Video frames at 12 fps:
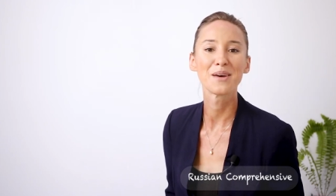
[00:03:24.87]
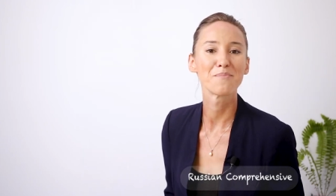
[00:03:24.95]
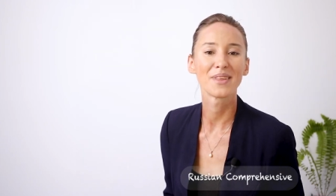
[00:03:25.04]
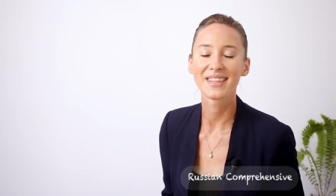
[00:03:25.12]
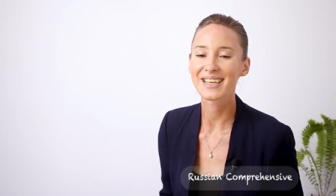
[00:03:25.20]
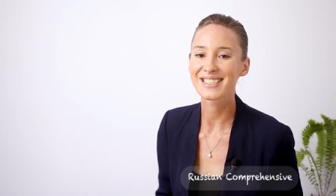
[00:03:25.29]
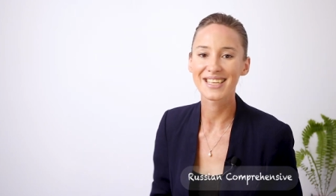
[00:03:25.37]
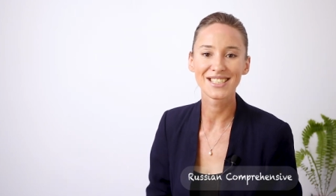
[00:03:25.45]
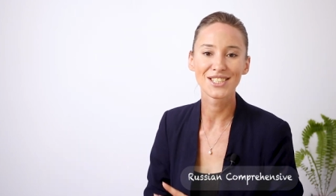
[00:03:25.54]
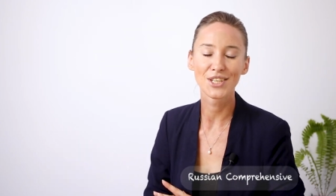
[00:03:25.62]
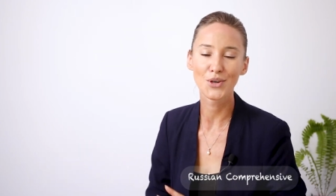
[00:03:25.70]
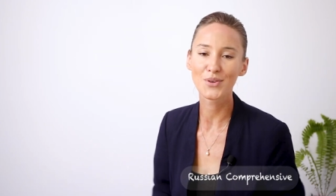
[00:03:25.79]
But that's a
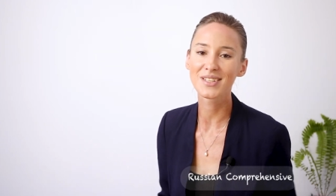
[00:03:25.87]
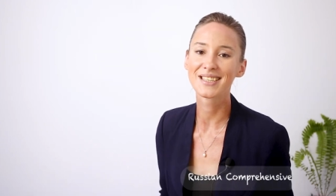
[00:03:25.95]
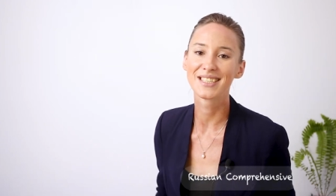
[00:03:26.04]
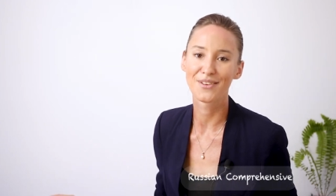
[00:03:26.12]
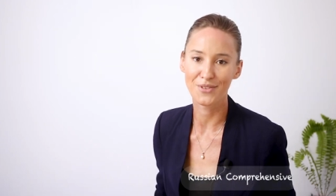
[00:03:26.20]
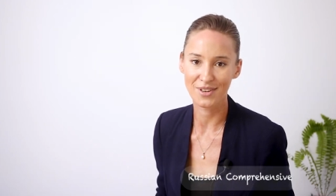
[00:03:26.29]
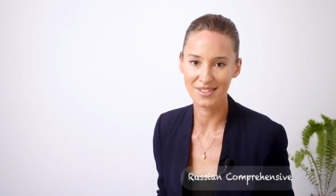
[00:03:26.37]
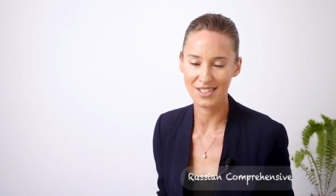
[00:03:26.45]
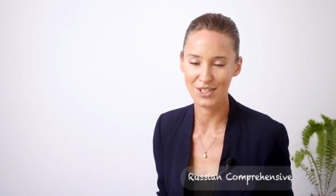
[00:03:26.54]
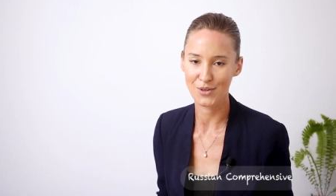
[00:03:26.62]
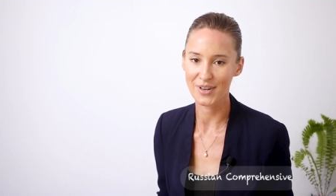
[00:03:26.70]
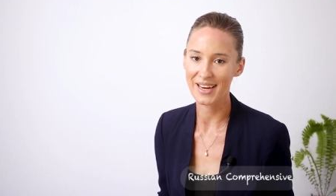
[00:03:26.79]
totally different
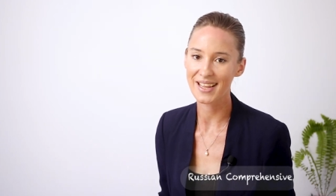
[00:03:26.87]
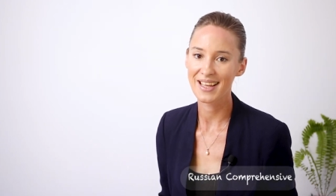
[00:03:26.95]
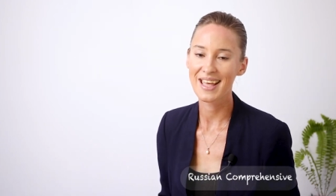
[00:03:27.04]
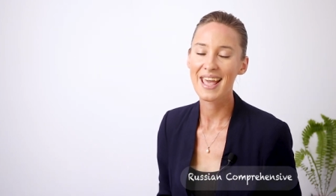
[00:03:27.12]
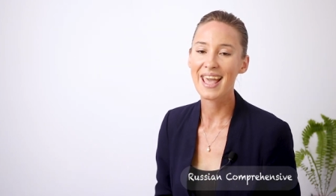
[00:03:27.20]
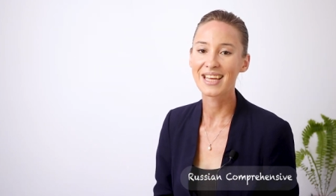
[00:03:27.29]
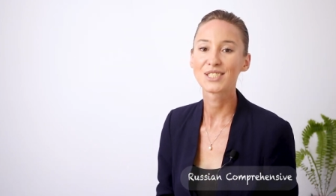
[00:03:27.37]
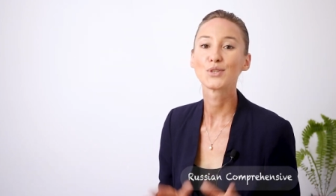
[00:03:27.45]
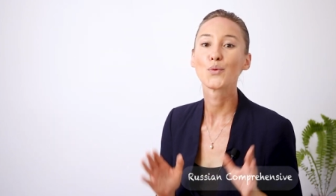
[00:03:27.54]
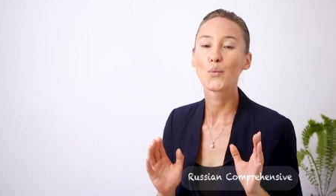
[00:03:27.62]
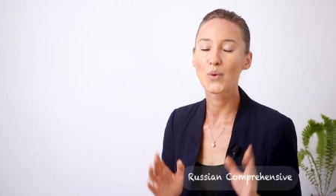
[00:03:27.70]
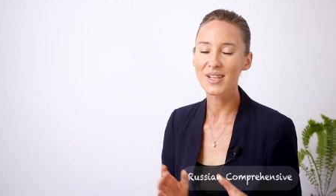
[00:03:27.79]
story,
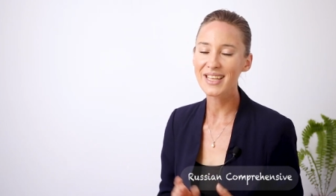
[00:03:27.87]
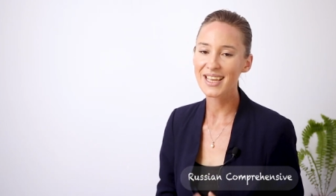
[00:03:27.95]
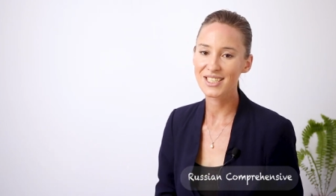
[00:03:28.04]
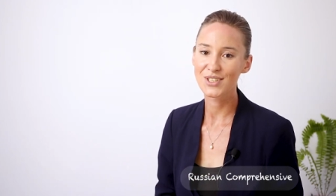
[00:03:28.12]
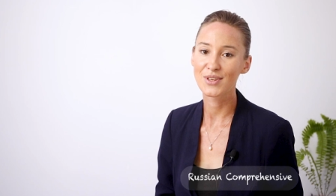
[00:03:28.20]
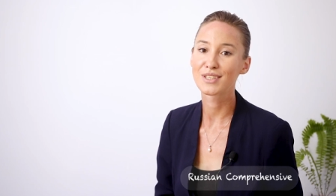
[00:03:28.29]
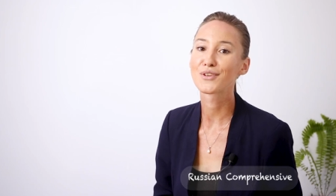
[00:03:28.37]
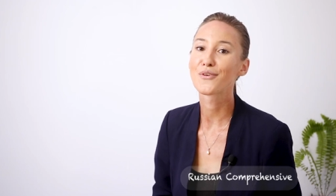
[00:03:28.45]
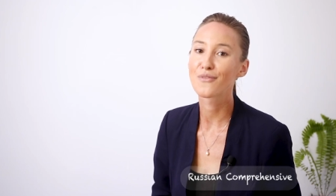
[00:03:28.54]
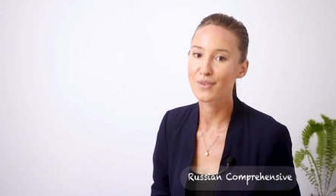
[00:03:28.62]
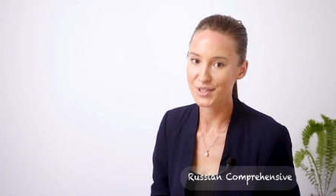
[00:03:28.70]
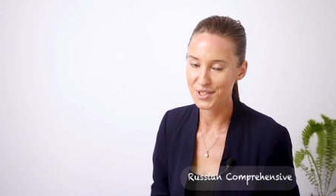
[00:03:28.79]
and we'll get to it
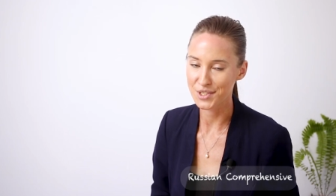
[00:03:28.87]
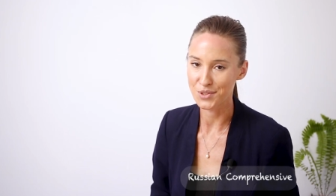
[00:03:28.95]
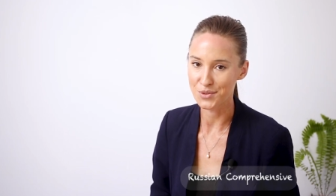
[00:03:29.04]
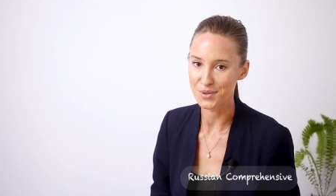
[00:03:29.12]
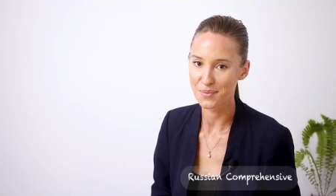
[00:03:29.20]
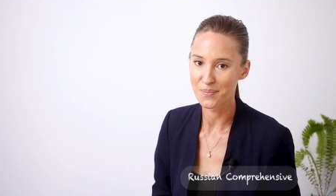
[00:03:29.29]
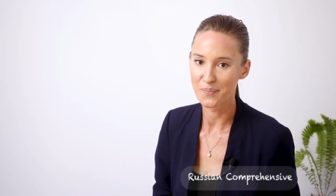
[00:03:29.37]
very soon.